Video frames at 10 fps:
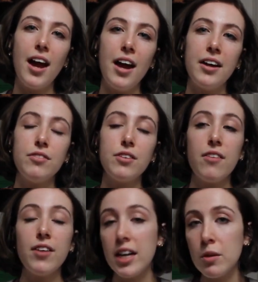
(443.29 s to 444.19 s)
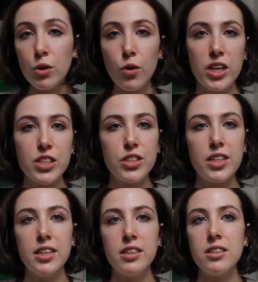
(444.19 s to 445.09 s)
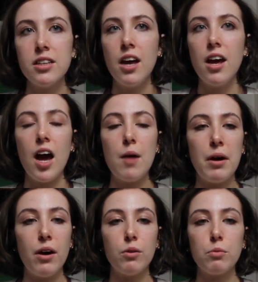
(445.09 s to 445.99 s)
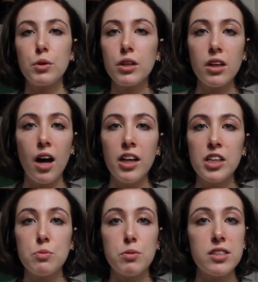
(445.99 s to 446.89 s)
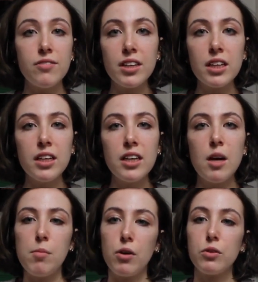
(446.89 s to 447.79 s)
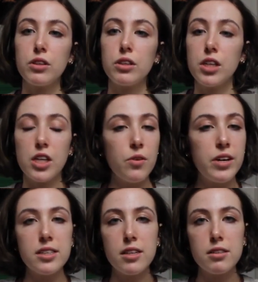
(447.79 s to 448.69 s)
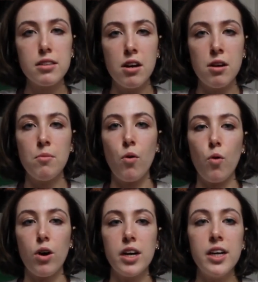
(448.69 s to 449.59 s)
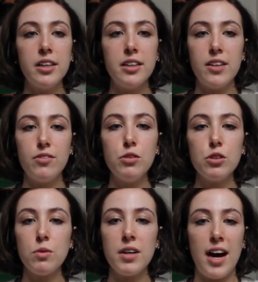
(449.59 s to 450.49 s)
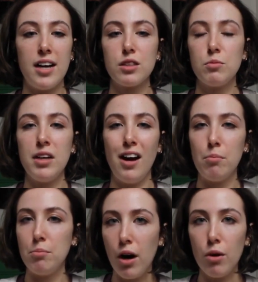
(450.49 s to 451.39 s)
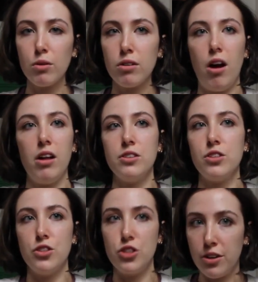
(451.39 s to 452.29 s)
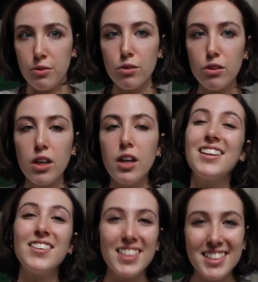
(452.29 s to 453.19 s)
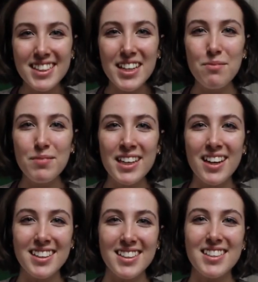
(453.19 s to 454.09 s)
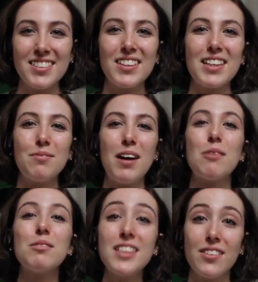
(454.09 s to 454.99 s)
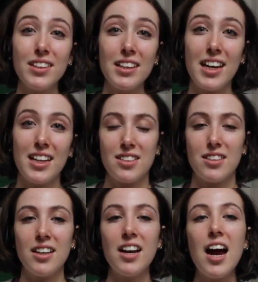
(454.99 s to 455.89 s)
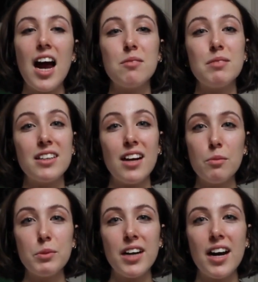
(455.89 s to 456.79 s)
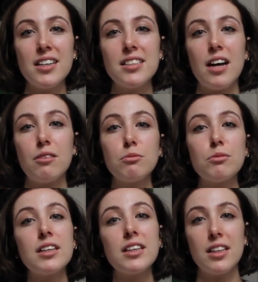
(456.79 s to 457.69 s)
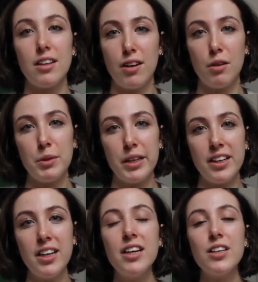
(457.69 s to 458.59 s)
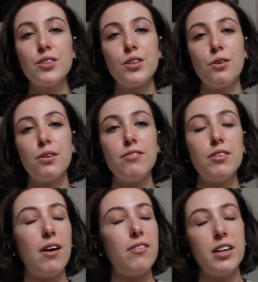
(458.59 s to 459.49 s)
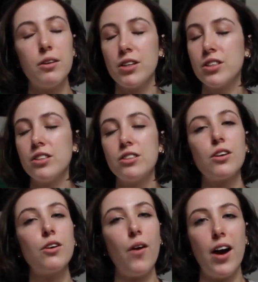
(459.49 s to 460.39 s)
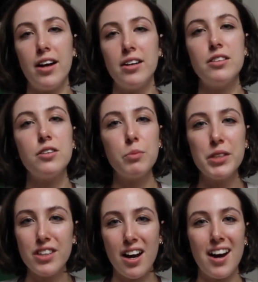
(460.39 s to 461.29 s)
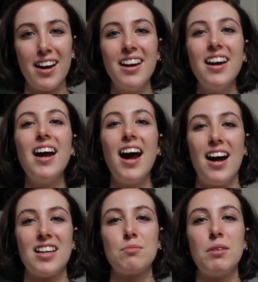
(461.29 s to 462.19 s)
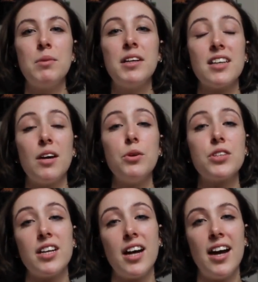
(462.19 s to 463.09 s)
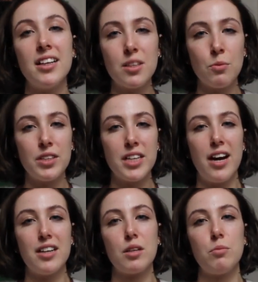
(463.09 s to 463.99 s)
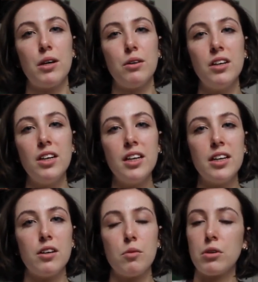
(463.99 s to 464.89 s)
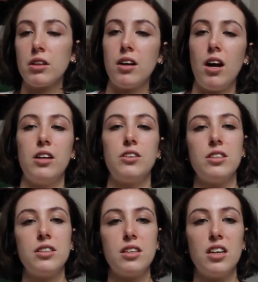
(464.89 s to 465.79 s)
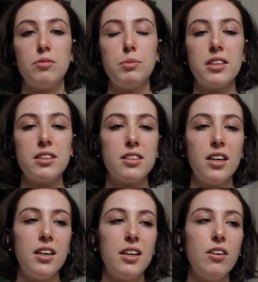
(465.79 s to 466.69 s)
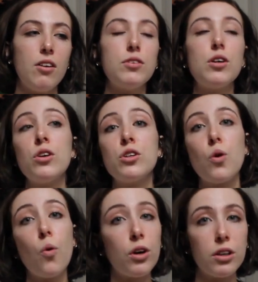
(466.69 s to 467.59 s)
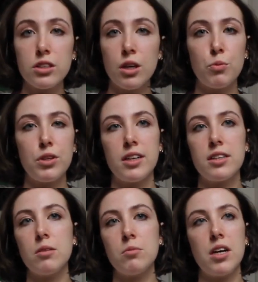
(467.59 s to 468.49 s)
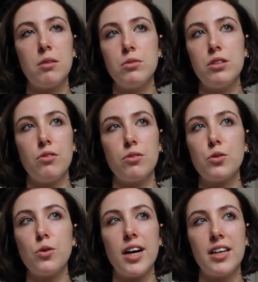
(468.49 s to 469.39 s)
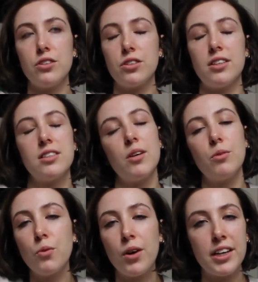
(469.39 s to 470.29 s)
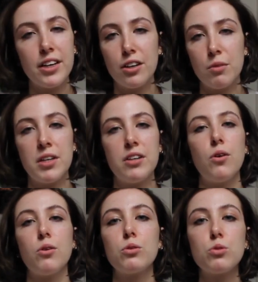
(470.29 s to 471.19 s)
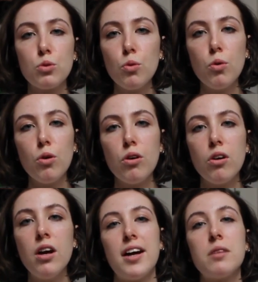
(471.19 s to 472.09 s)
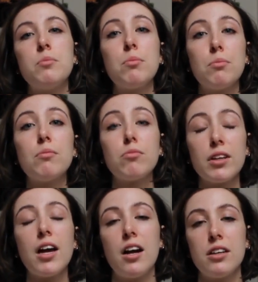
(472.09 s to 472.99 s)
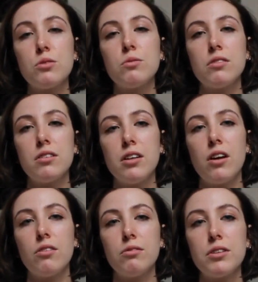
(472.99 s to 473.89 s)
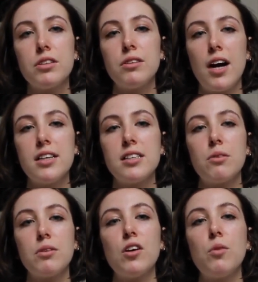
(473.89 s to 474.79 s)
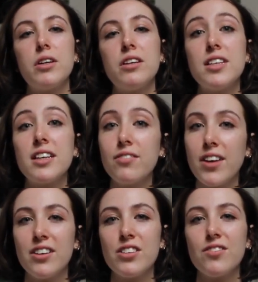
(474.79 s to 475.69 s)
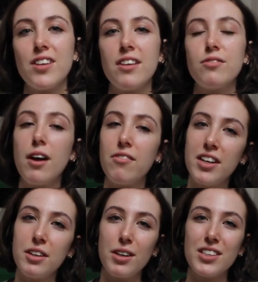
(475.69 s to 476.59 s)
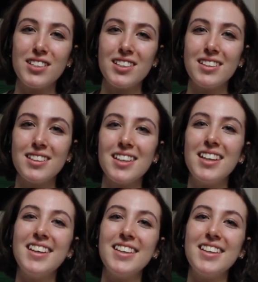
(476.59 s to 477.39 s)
And if you have any more questions, about Brooklyn College specifically, about CUNY system, or if you just want to ask me about college in general, you can DM me on Instagram. I will definitely answer. I'm here to help you guys. I really love helping. So if you have any questions, go ahead. Don't be shy. Ask me because I wish that I had someone to ask about, you know, Brooklyn College and stuff. Because, you know, if you go on a tour or something, sometimes, you know, the tour guide is just going to say what you want to hear to make you go to the school. I can be really honest you know, with you guys. And I really hope that you take advantage of that if you have any questions.